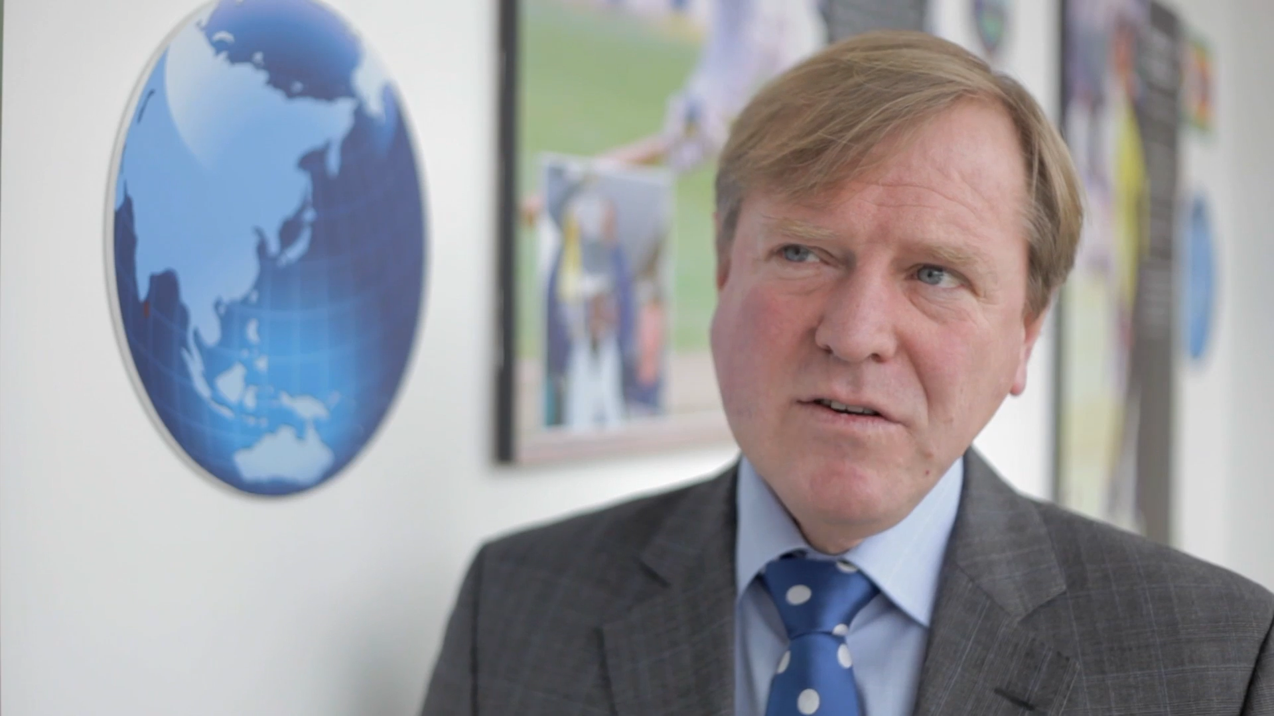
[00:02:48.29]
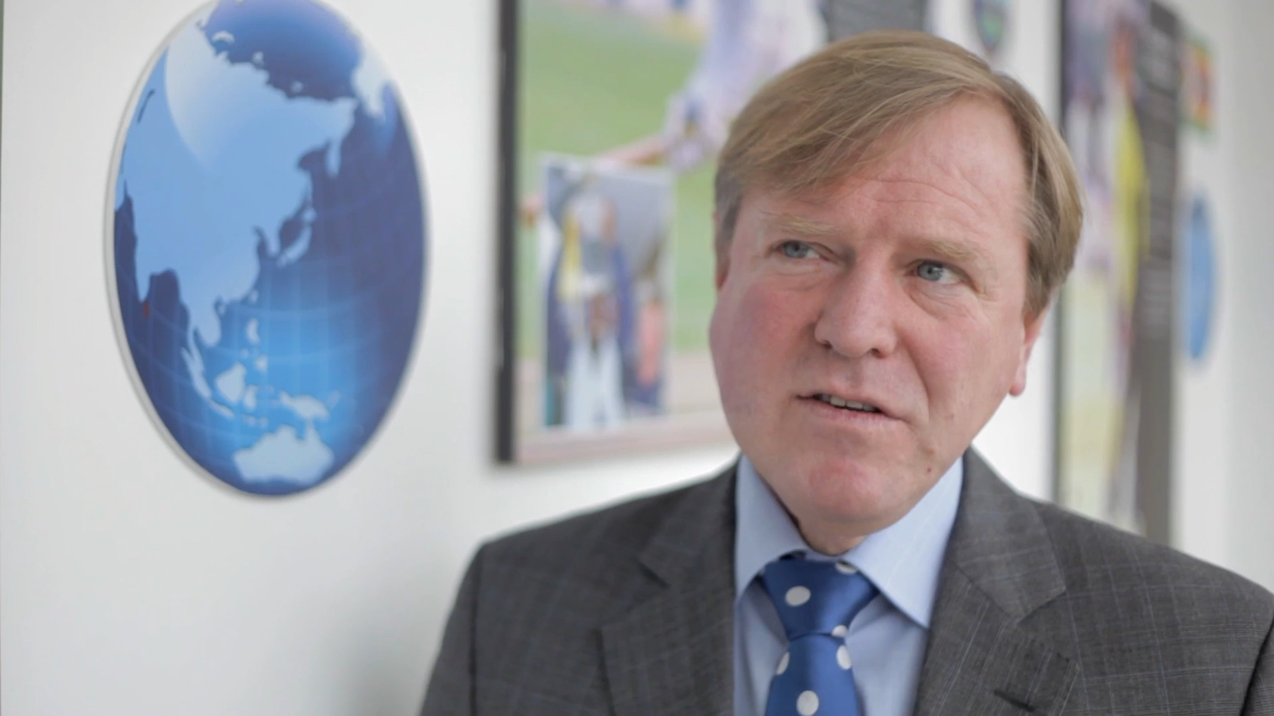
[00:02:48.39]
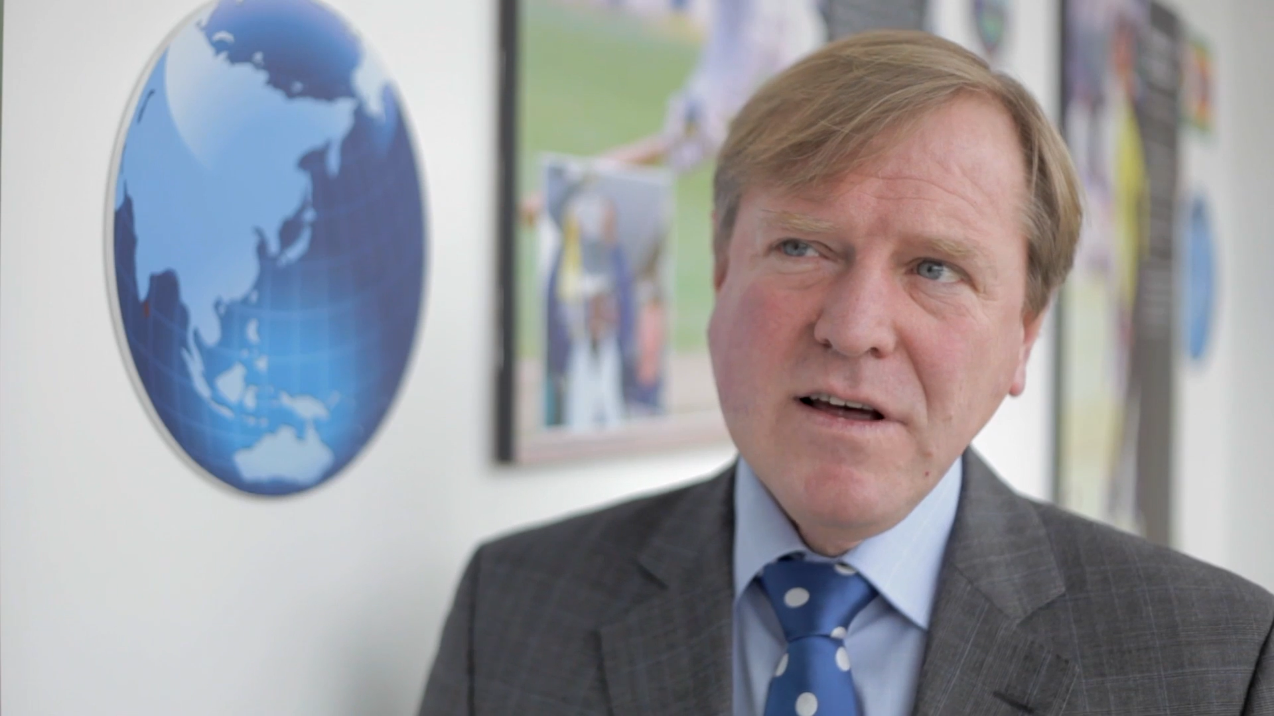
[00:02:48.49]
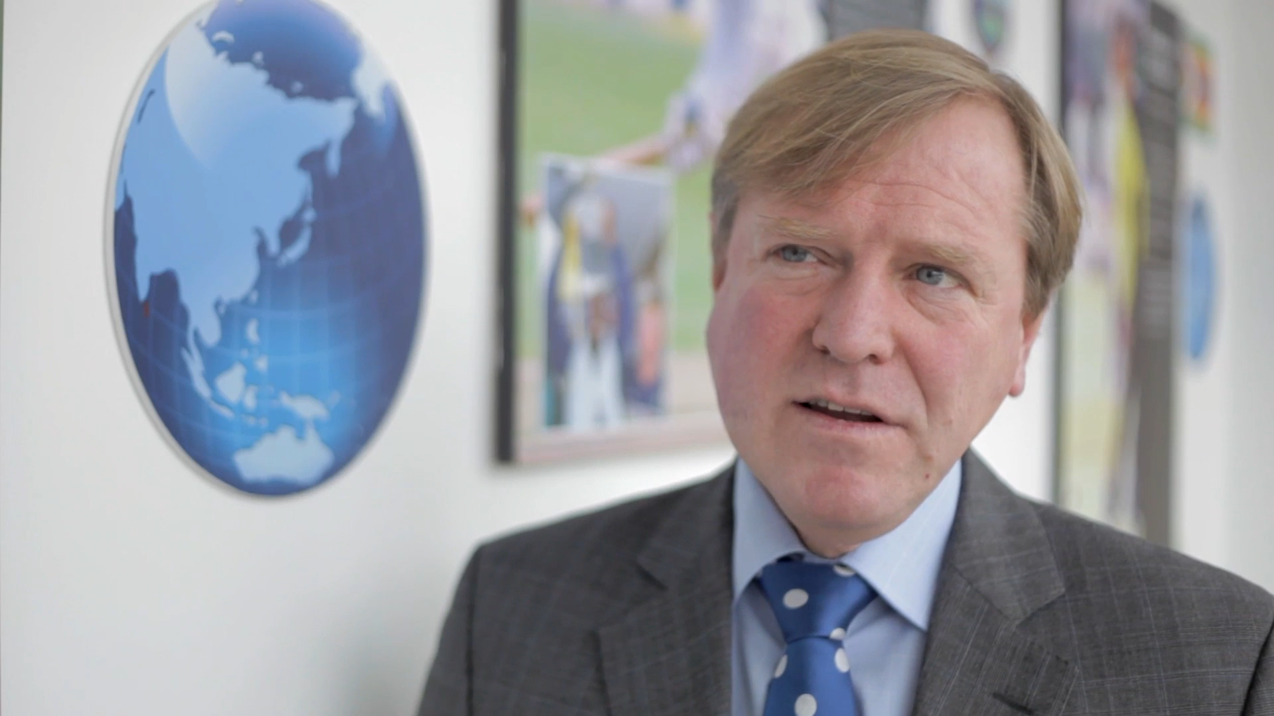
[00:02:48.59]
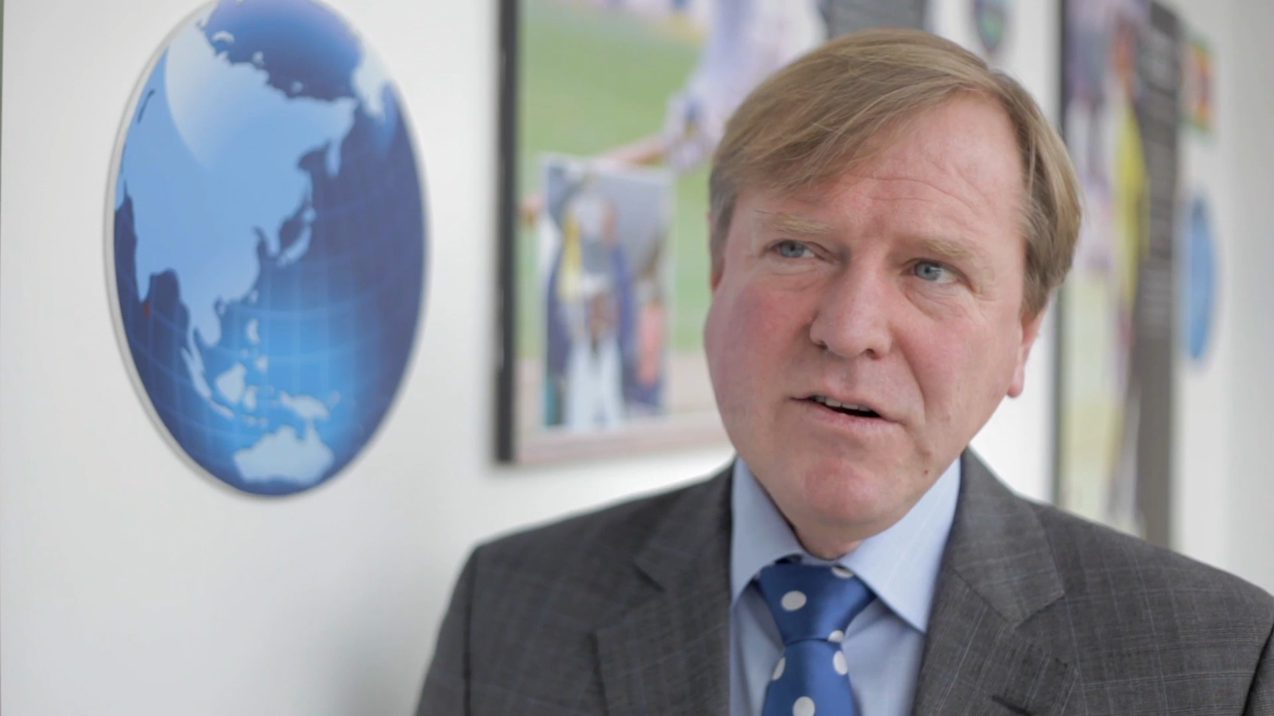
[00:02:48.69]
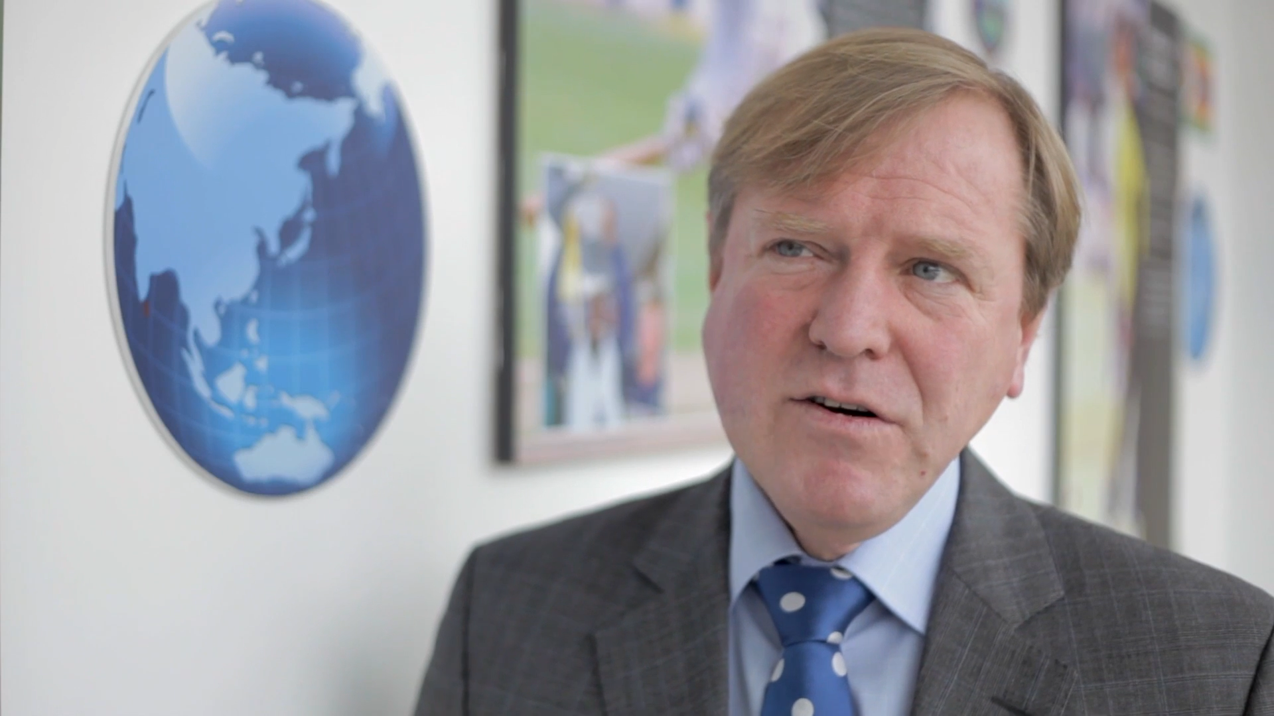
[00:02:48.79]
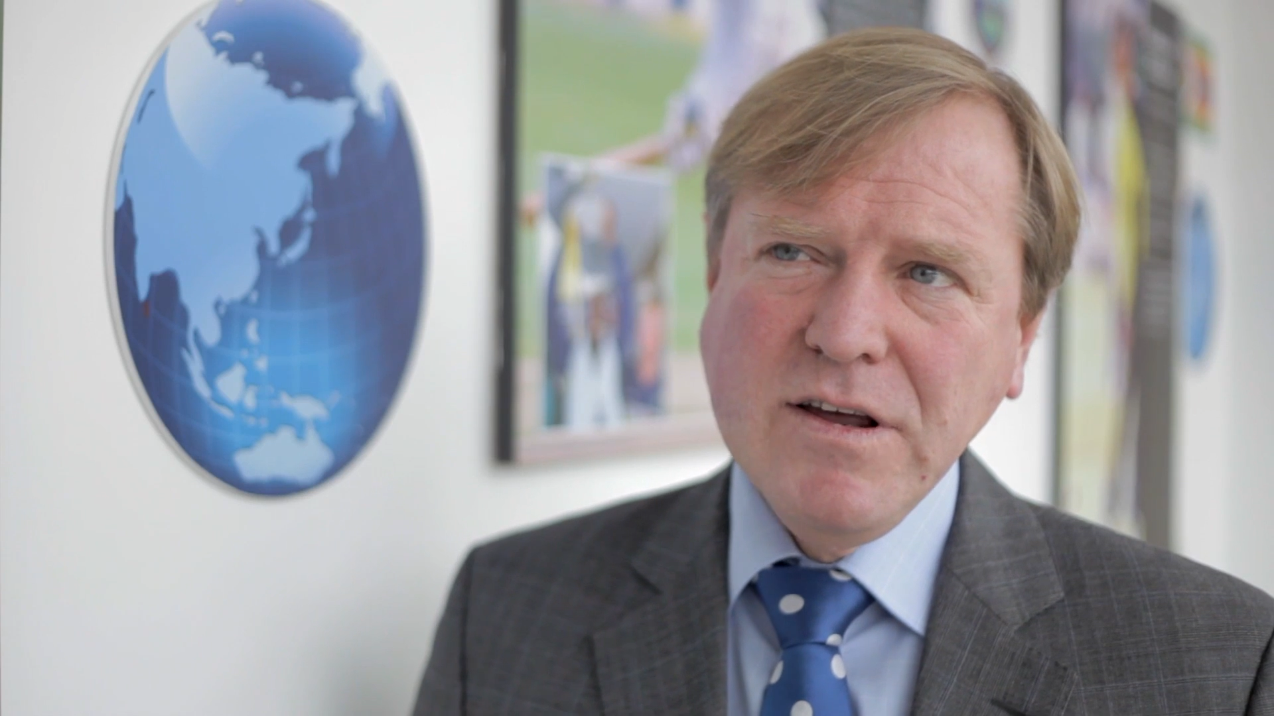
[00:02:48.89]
outstanding